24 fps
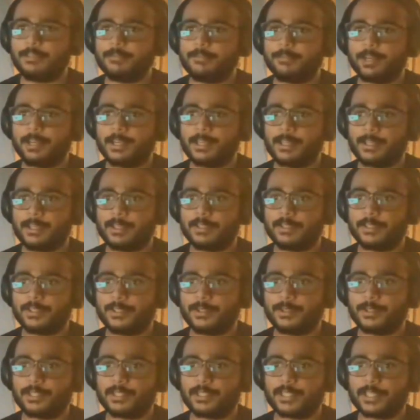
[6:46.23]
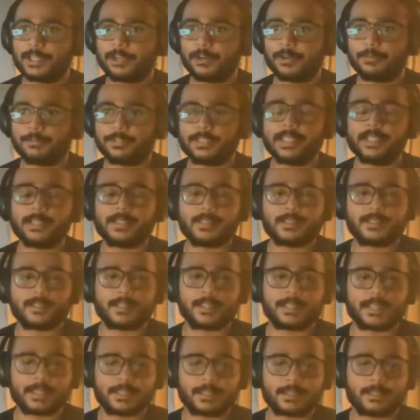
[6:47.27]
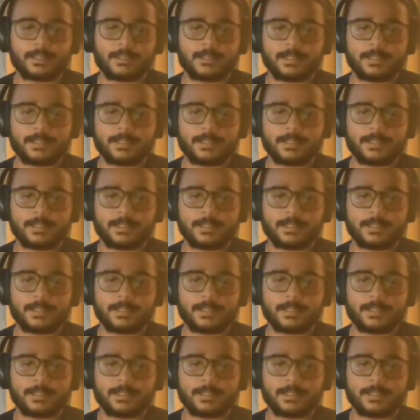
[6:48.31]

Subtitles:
DeFi, you can think of things like